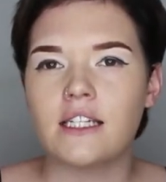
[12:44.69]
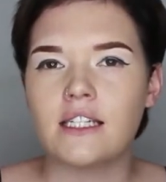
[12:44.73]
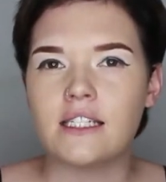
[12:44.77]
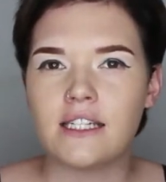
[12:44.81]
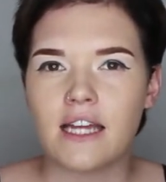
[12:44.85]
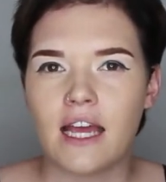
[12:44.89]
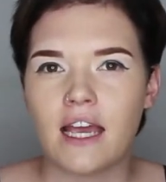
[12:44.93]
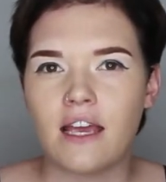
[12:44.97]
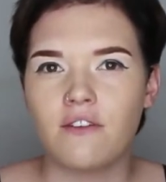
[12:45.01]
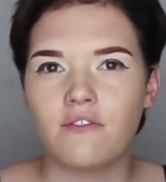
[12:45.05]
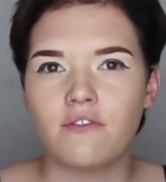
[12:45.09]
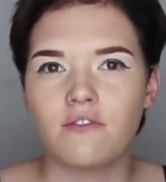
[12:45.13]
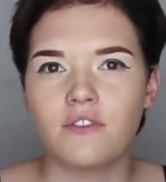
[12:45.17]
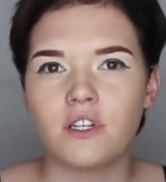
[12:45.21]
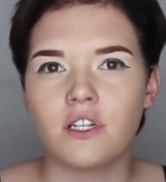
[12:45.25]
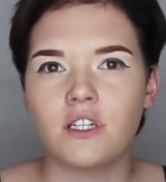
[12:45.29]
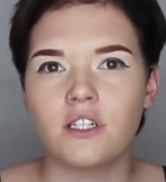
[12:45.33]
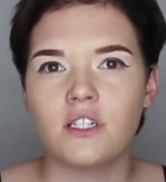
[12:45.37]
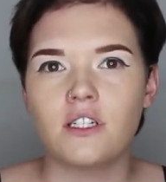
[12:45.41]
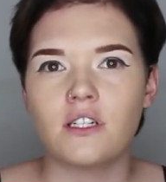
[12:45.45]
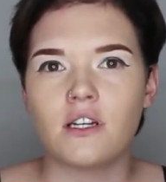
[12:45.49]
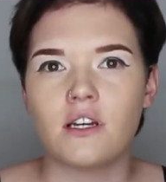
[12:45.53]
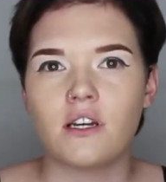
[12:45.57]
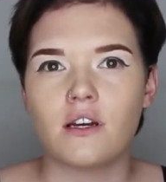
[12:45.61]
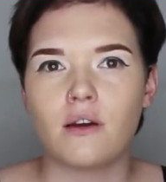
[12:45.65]

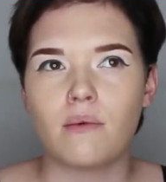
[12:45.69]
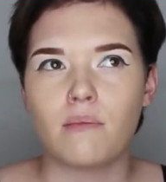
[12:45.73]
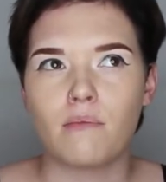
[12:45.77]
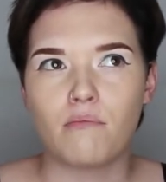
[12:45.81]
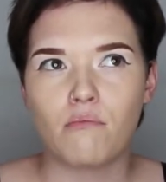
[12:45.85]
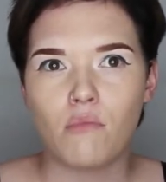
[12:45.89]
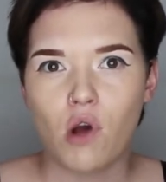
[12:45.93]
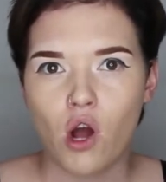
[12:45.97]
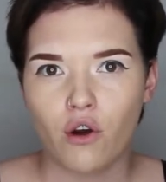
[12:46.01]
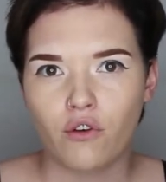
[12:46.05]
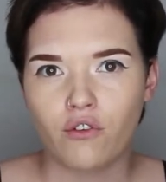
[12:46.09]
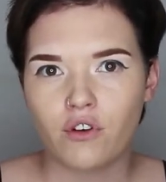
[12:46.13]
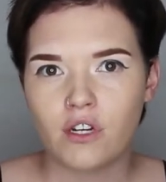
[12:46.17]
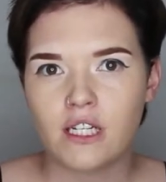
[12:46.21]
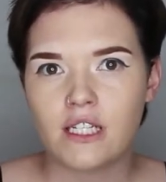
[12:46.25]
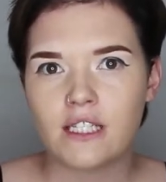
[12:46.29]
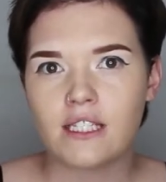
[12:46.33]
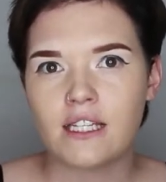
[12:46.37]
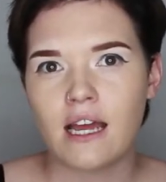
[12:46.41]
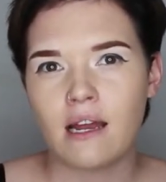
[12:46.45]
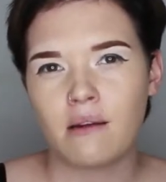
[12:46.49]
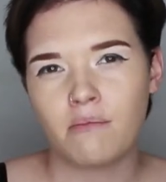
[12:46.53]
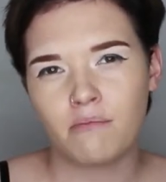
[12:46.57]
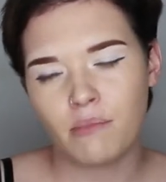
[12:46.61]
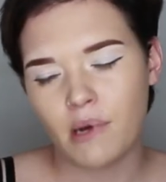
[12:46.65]
David, Morris,
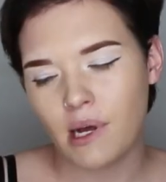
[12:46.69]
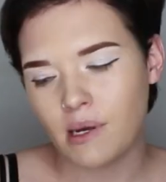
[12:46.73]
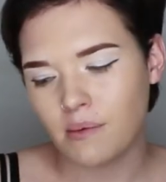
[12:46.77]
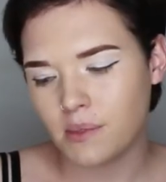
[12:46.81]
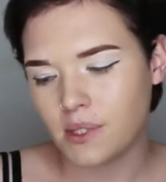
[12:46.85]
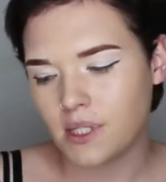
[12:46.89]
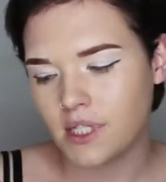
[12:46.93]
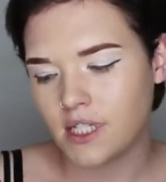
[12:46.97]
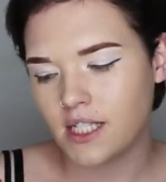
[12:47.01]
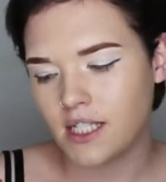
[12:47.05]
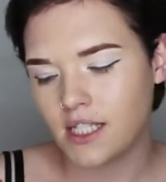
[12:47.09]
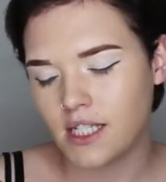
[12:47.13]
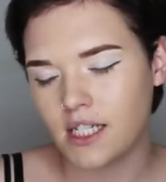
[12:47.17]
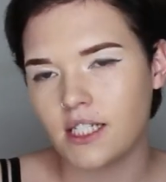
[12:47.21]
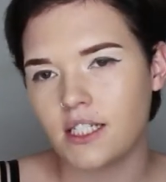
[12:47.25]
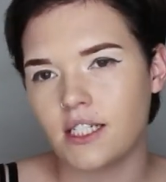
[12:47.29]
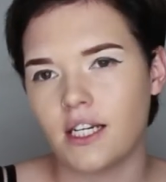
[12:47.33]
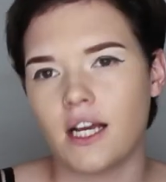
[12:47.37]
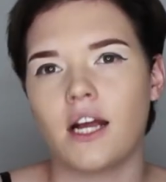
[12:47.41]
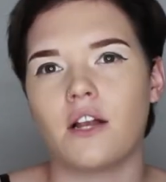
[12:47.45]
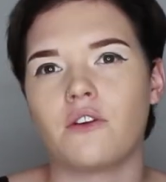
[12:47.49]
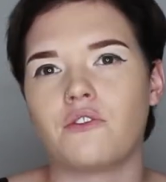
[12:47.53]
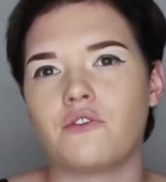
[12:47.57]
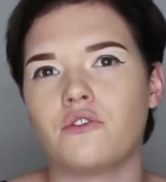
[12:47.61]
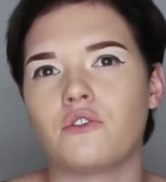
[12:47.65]
and Bubbles sit
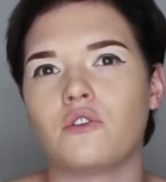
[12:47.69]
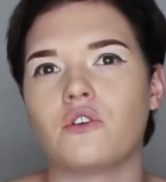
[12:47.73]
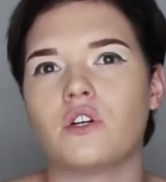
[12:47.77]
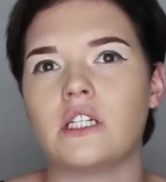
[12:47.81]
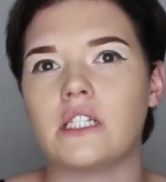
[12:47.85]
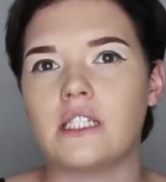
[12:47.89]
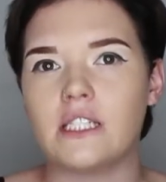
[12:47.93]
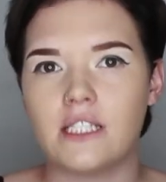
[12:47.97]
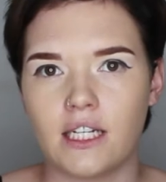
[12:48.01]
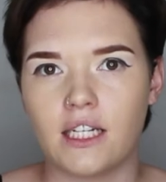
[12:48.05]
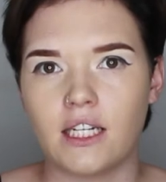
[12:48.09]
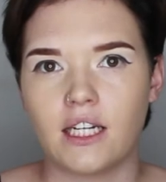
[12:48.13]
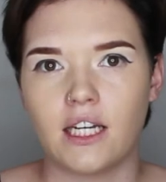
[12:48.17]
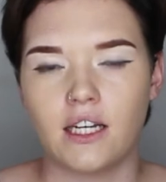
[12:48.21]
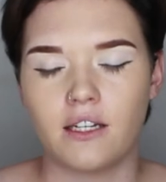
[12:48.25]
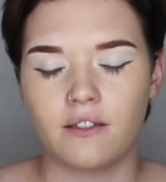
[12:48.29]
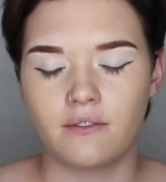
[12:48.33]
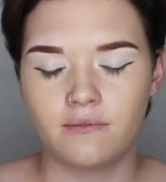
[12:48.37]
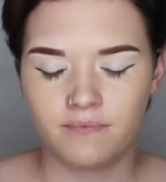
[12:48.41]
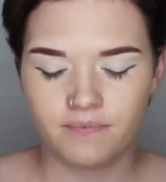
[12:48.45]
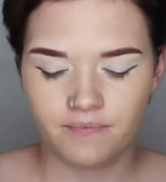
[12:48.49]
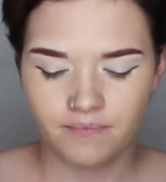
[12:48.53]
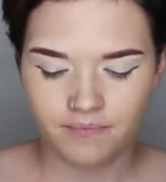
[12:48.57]
down for a dinner.